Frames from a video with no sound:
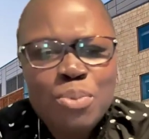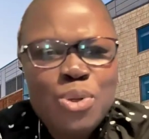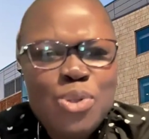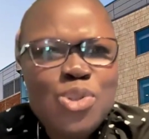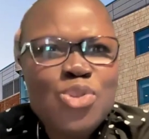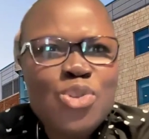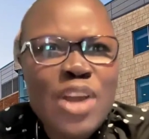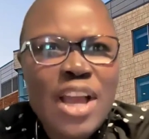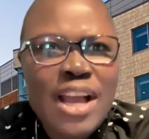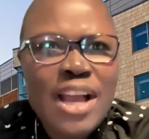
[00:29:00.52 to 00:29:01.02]

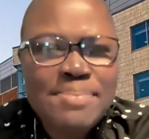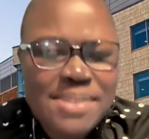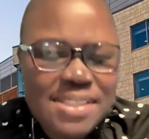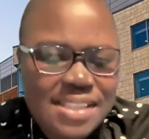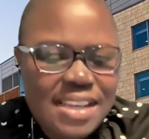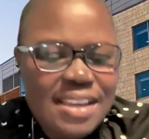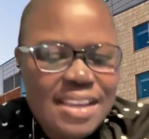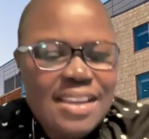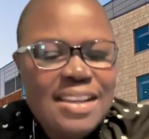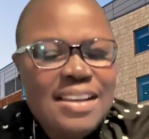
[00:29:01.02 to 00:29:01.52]

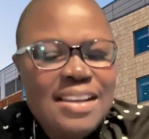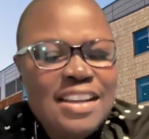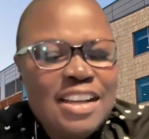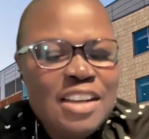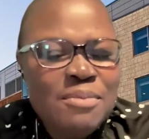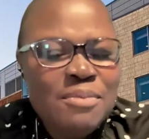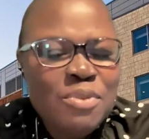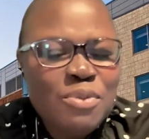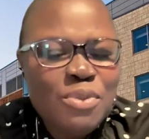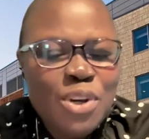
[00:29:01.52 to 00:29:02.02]
bootstraps,
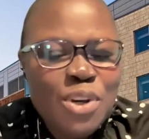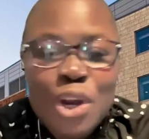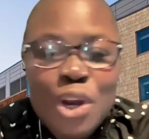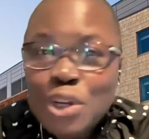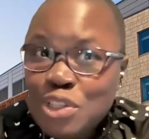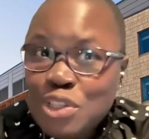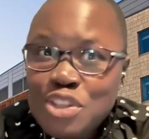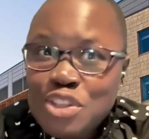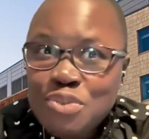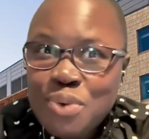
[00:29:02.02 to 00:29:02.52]

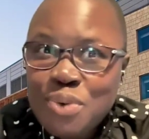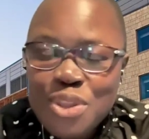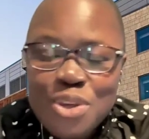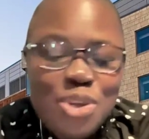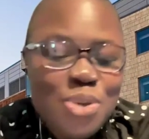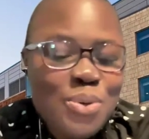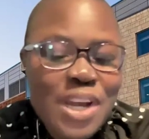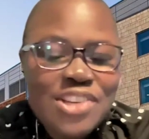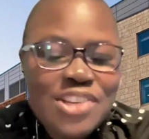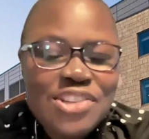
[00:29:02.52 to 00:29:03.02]
regardless of whether
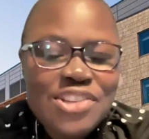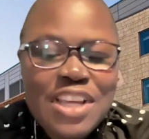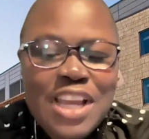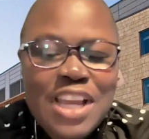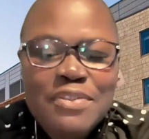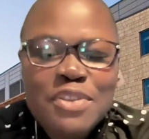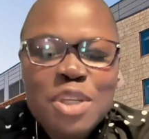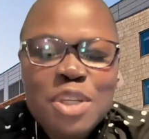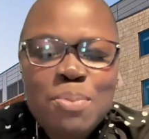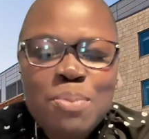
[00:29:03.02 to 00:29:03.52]
you actually
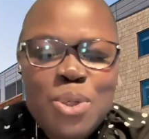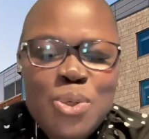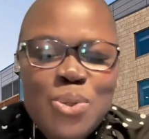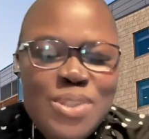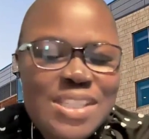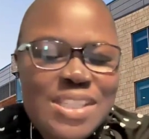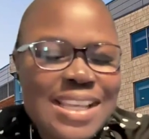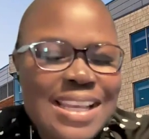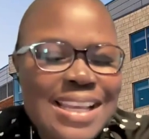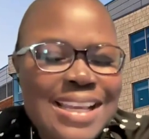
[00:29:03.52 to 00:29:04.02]
have any
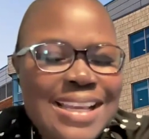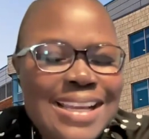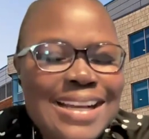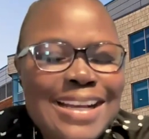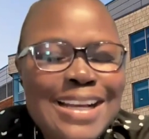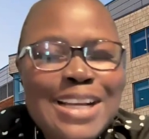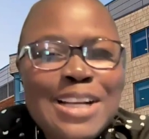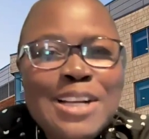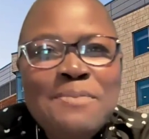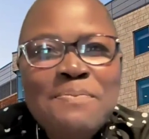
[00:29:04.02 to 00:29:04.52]
boots.
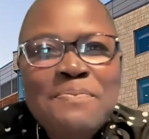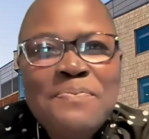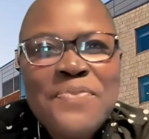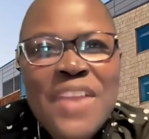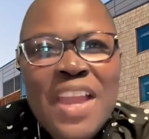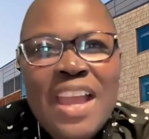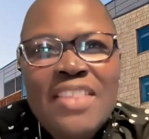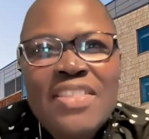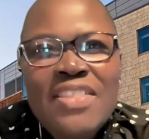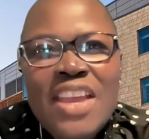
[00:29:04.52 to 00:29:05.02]
And
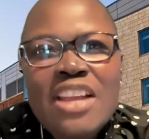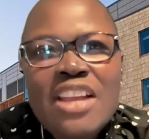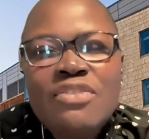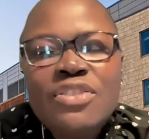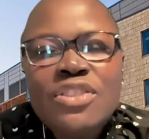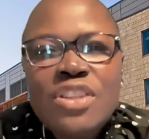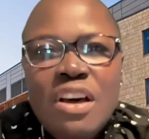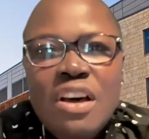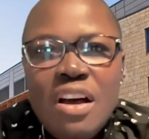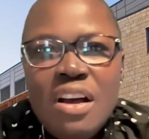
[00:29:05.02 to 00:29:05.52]
they have
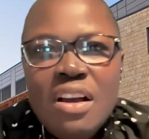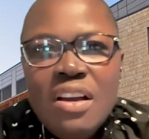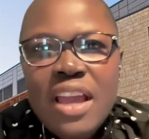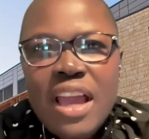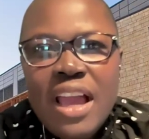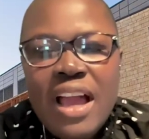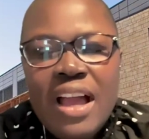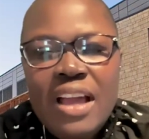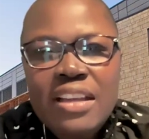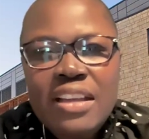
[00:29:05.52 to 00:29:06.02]
long
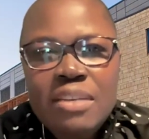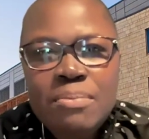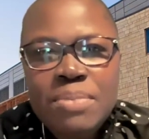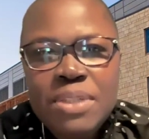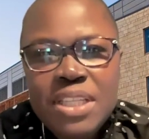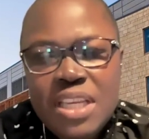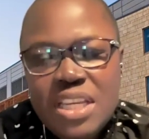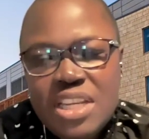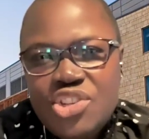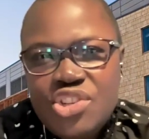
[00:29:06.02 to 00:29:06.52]
had
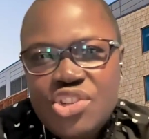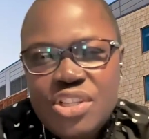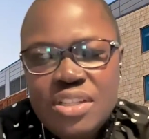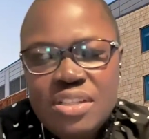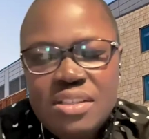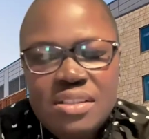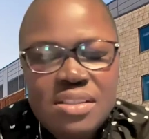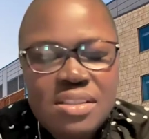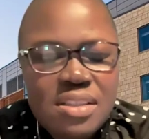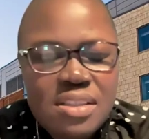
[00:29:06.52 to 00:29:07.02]

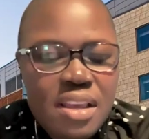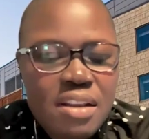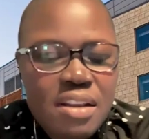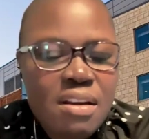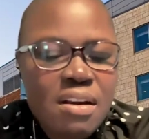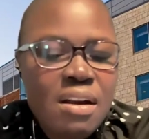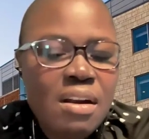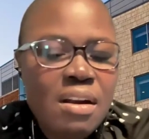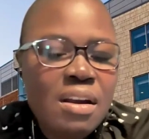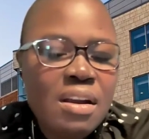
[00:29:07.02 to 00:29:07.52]
implications that
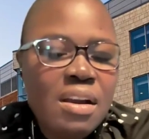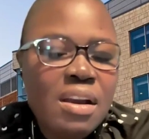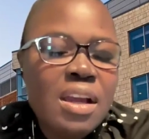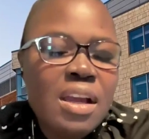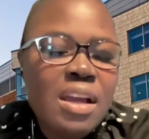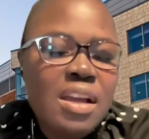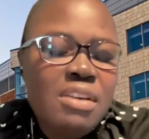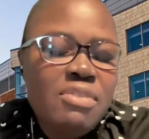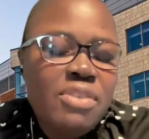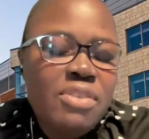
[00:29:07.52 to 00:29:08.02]
are
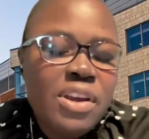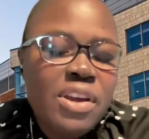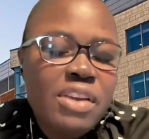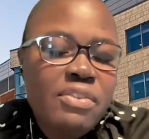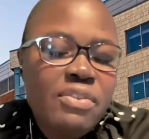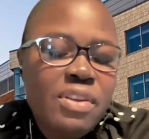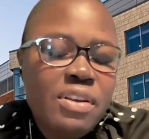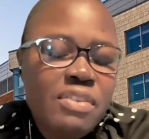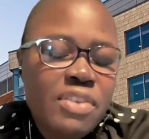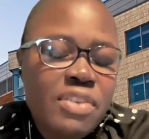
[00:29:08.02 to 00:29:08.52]

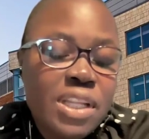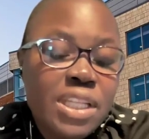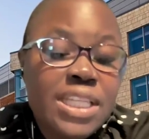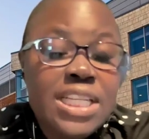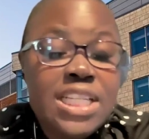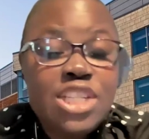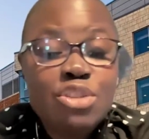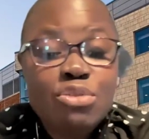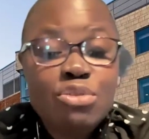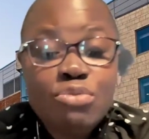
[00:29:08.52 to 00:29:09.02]

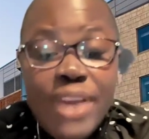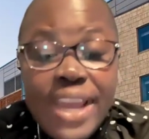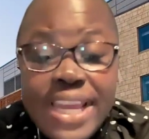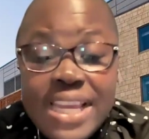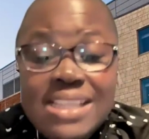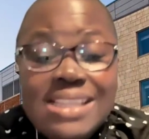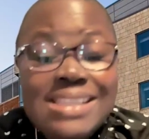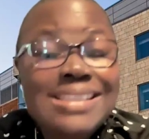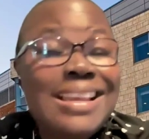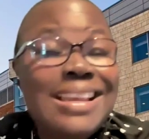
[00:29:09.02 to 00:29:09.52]
related to
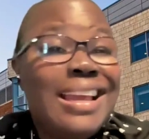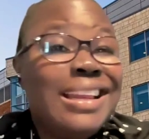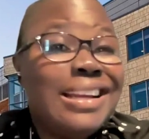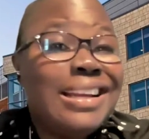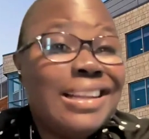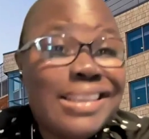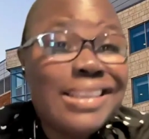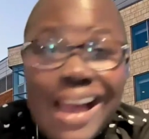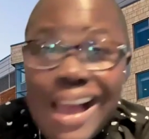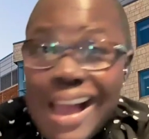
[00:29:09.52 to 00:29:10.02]
race and
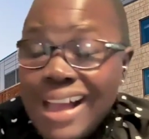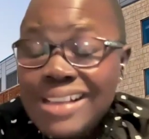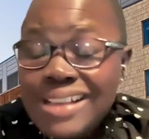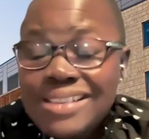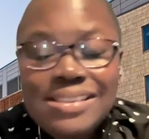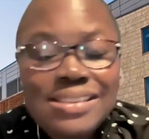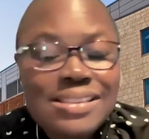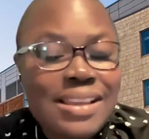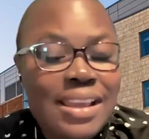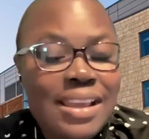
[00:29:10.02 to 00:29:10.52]

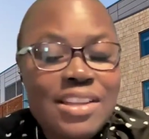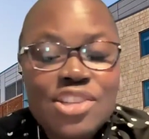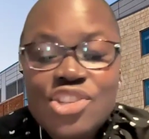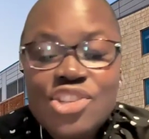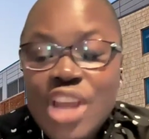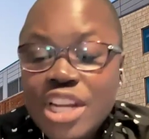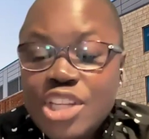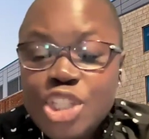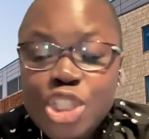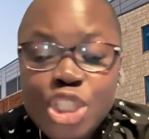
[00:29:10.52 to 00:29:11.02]
class and
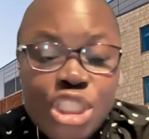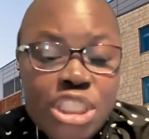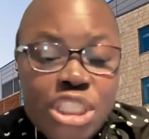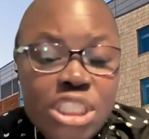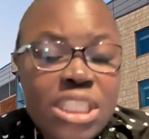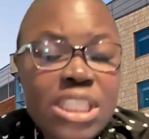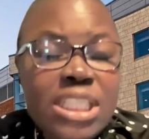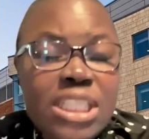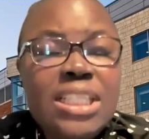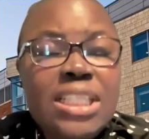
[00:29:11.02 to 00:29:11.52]

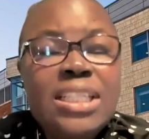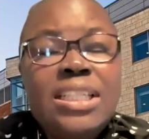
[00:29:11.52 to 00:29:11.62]
gender.